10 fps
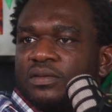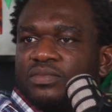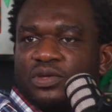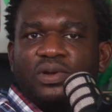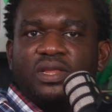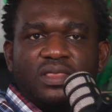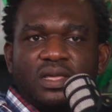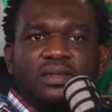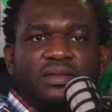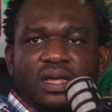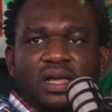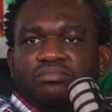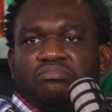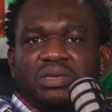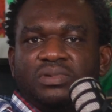The only things that
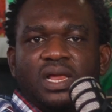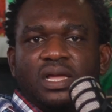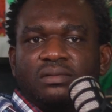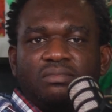maybe like